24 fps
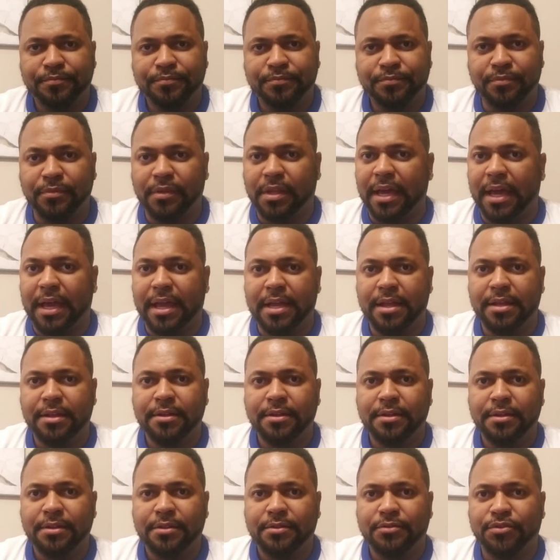Okay?
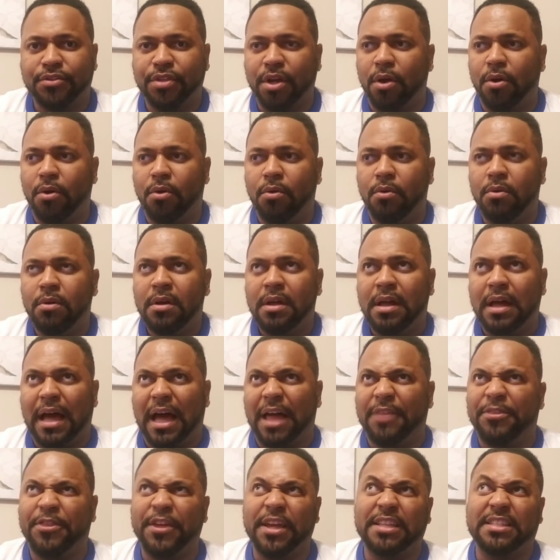So
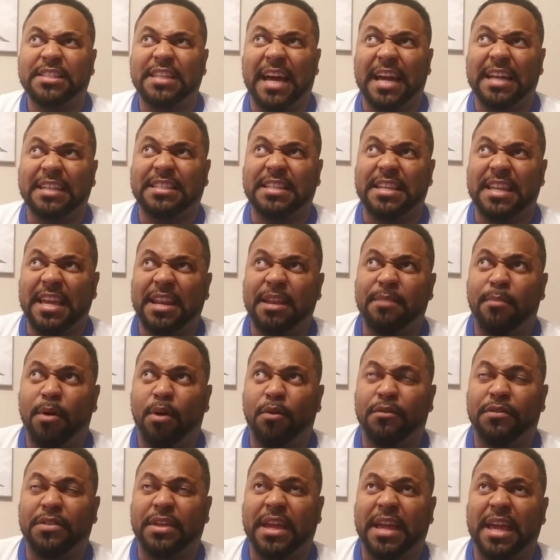I think Tyson hit him
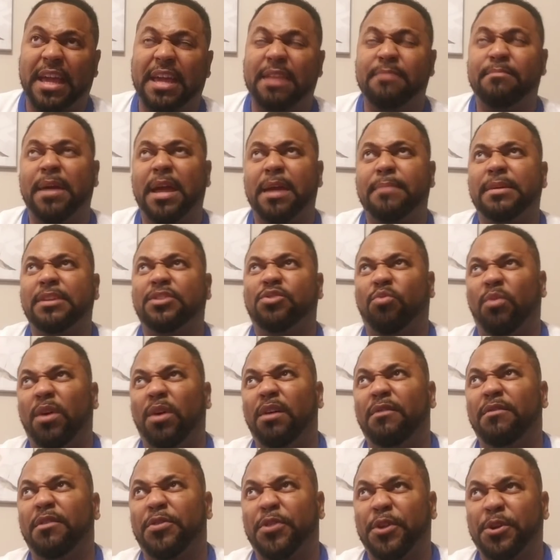over the head maybe
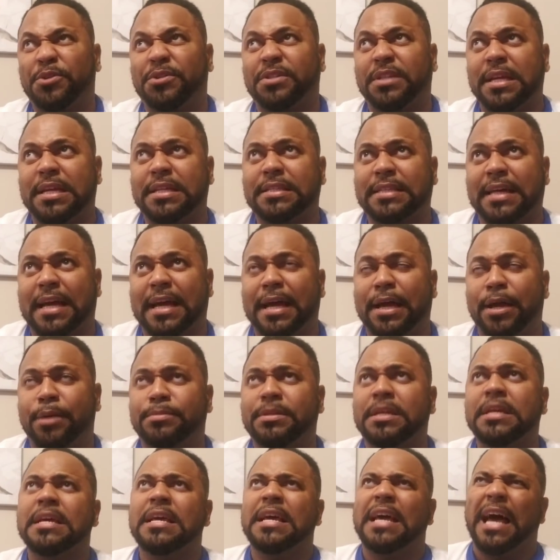12 or 13 times.
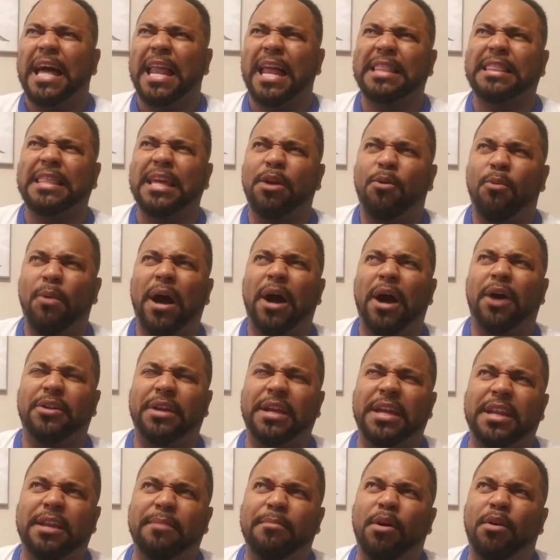And I think Wilder
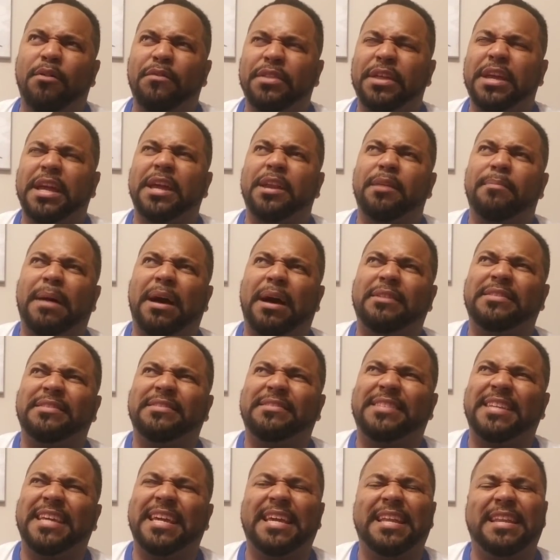hit him over the head about
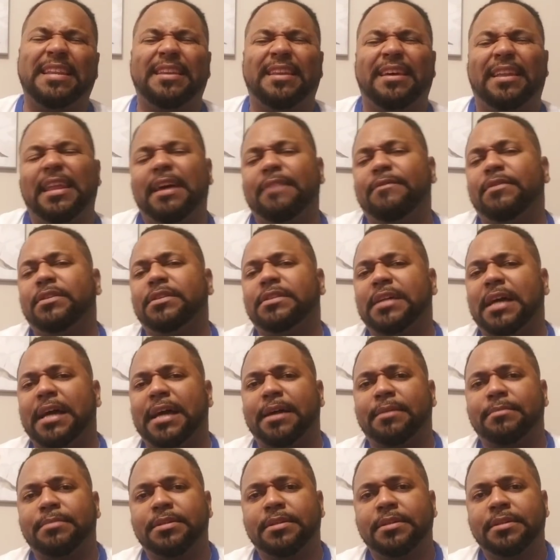10, 11
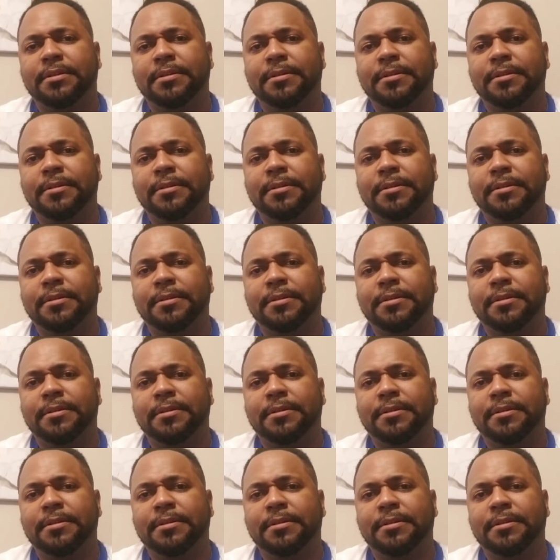times.